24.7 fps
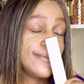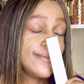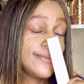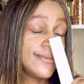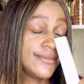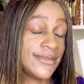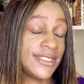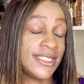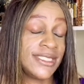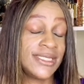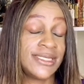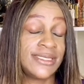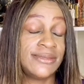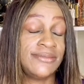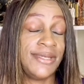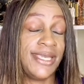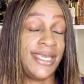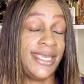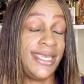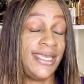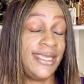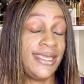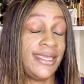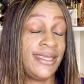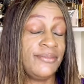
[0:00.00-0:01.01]
this
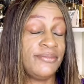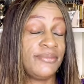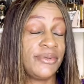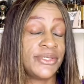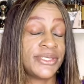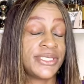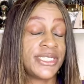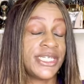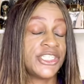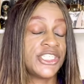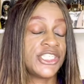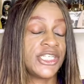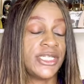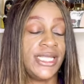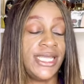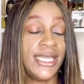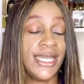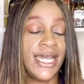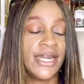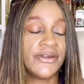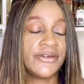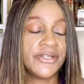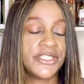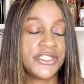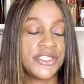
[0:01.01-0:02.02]
may potentially
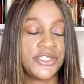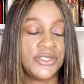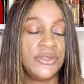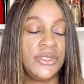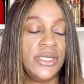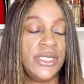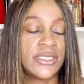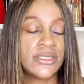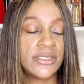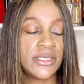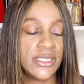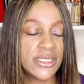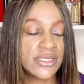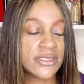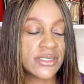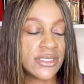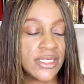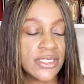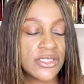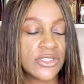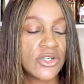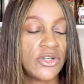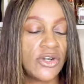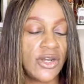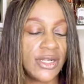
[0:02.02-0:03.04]
harass you.
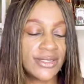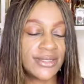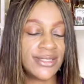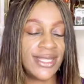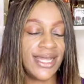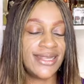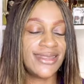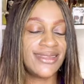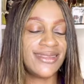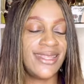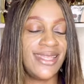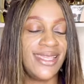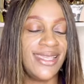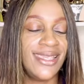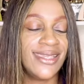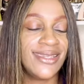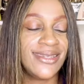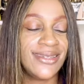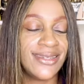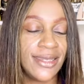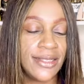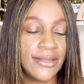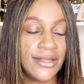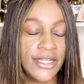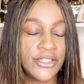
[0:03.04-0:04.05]
It's got that
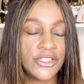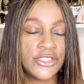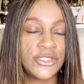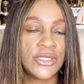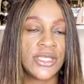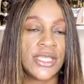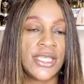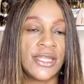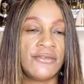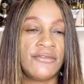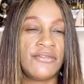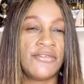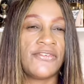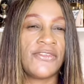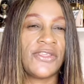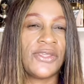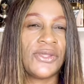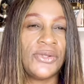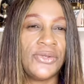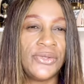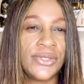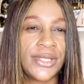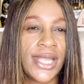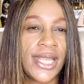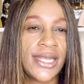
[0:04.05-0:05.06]
thing that you can
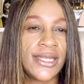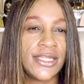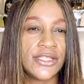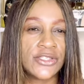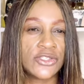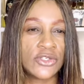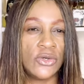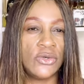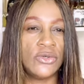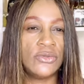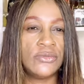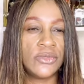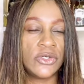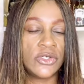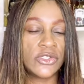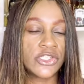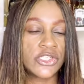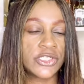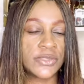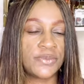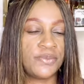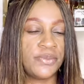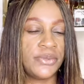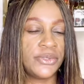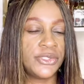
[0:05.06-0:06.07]
feel that it's
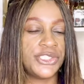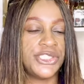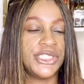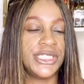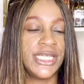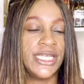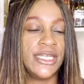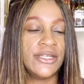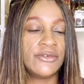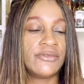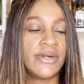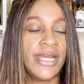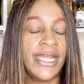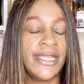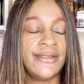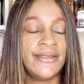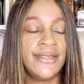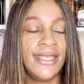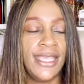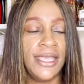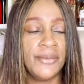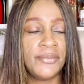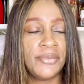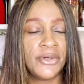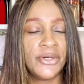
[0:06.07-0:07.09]
almost pushing it right
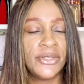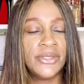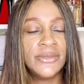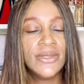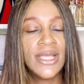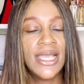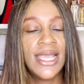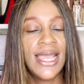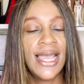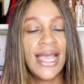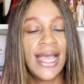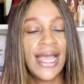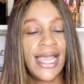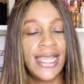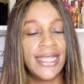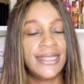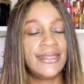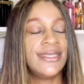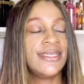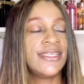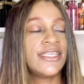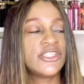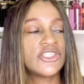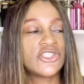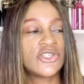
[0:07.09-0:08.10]
there. But I
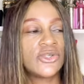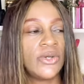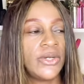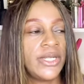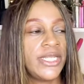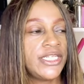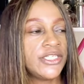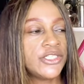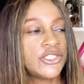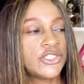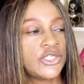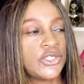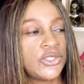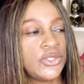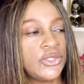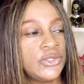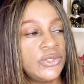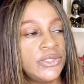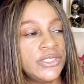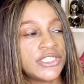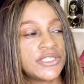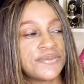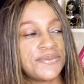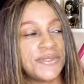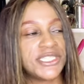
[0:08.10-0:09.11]
think it's going to
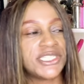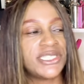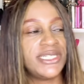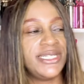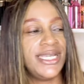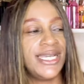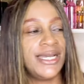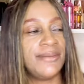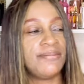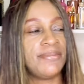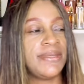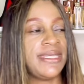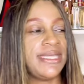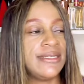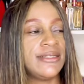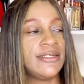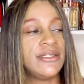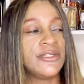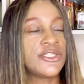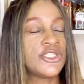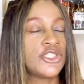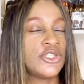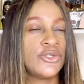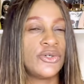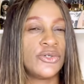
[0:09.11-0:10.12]
especially
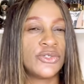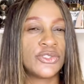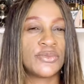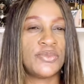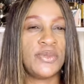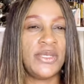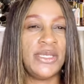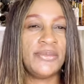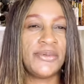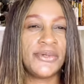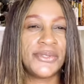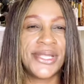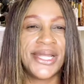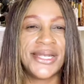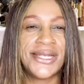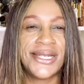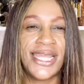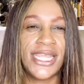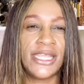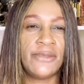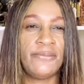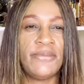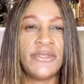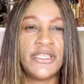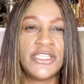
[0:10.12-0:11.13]
appeal to those people that
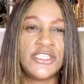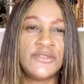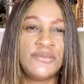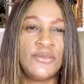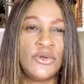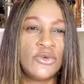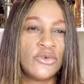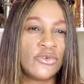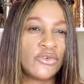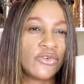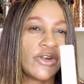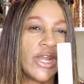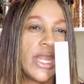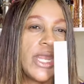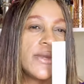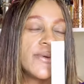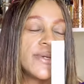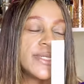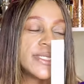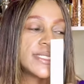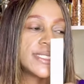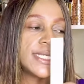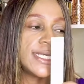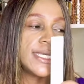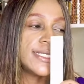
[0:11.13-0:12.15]
like beast mode
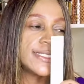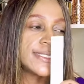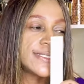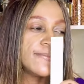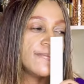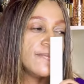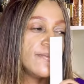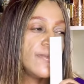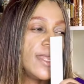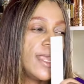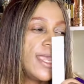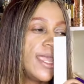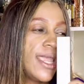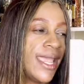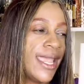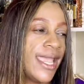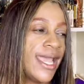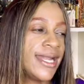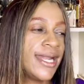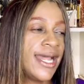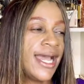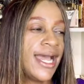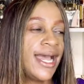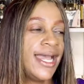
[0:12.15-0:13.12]
fragrances, and